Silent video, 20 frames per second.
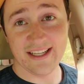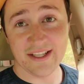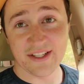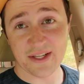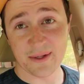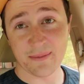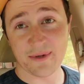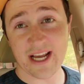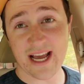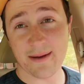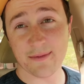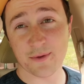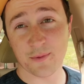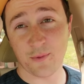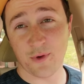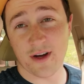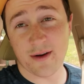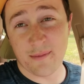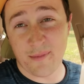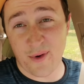sometimes
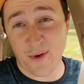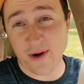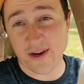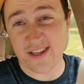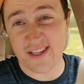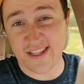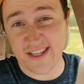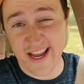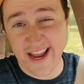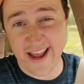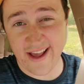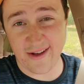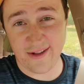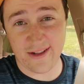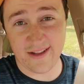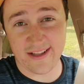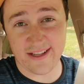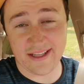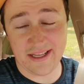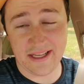one more
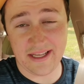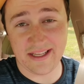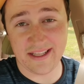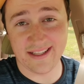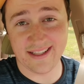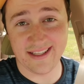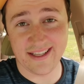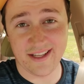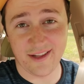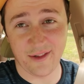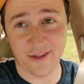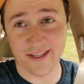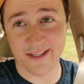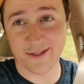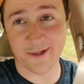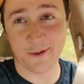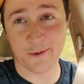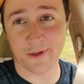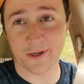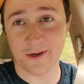sale
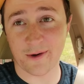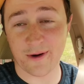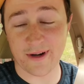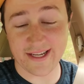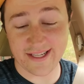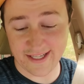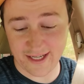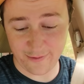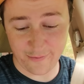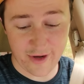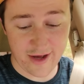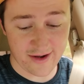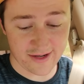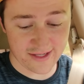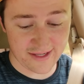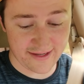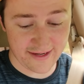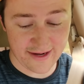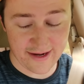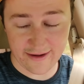leads to a crazy amount of
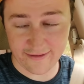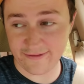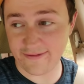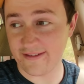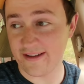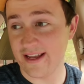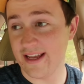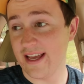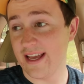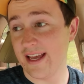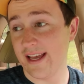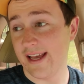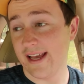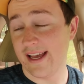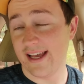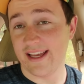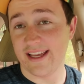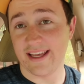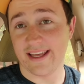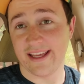stuff.
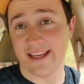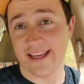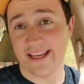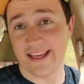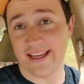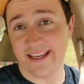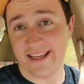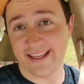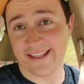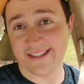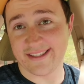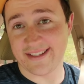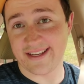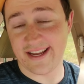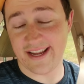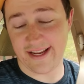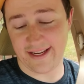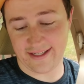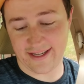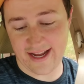
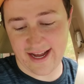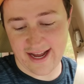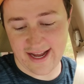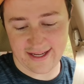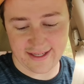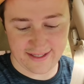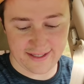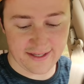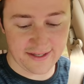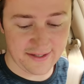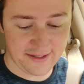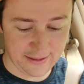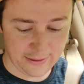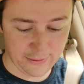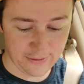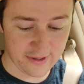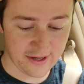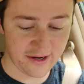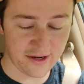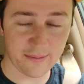Insane, guys.
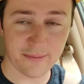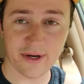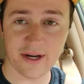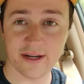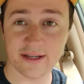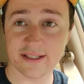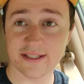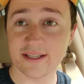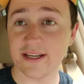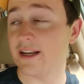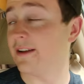200 bucks.